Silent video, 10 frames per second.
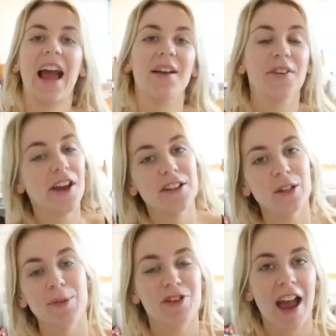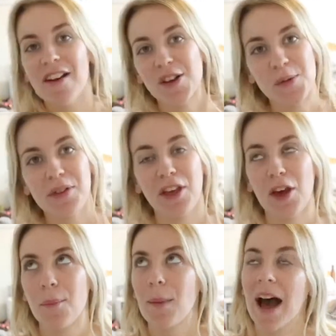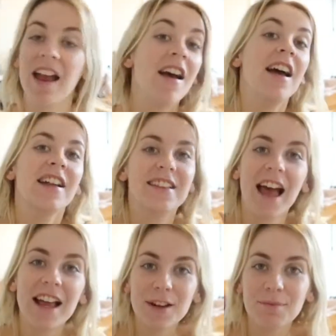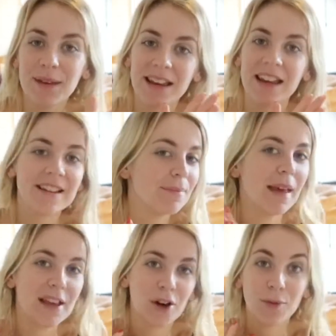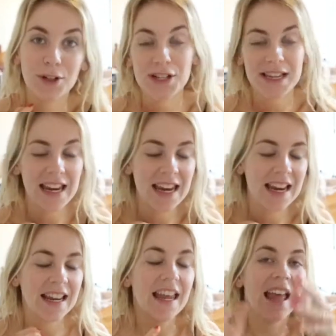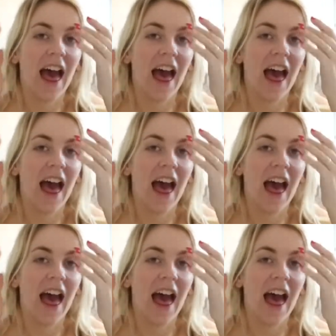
I'm going to be sharing with you my 10-minute makeup routine.